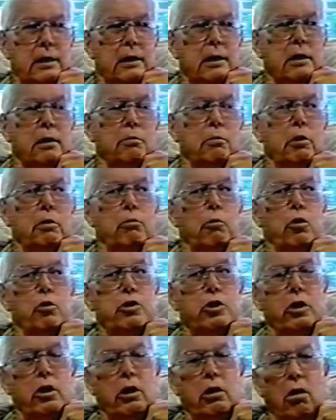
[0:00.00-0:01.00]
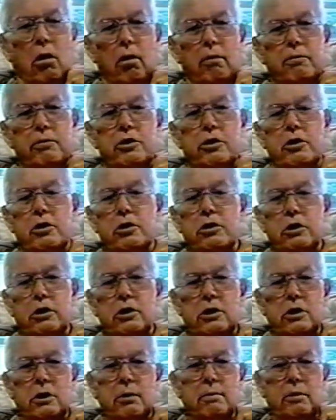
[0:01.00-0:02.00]
But most of the officers and
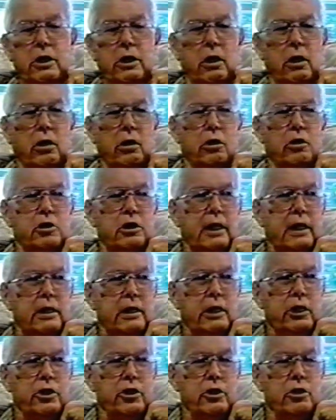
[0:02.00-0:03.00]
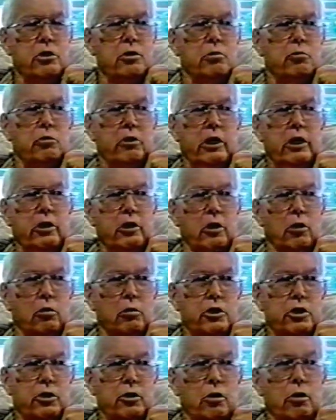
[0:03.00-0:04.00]
some of the other technicians did go
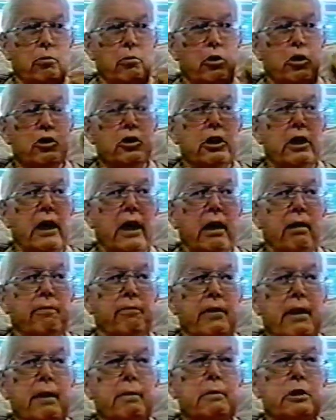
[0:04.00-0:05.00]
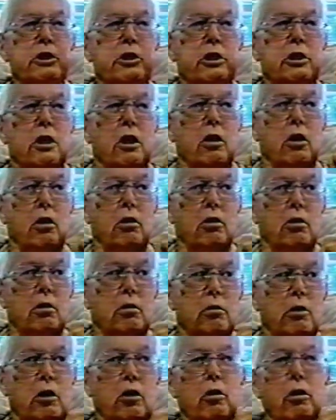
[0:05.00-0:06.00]
ashore because they had families in Honolulu and
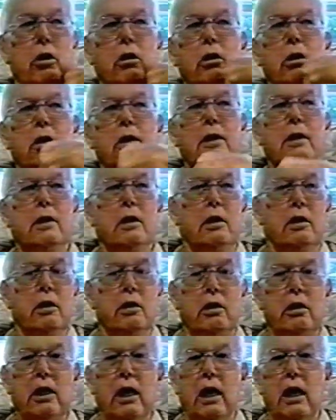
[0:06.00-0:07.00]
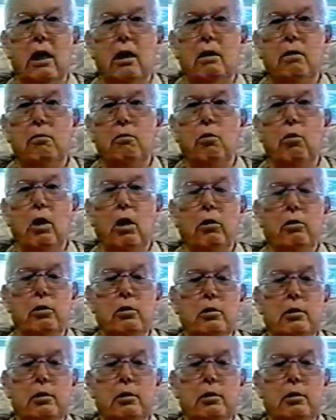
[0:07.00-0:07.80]
on the island of Oahu.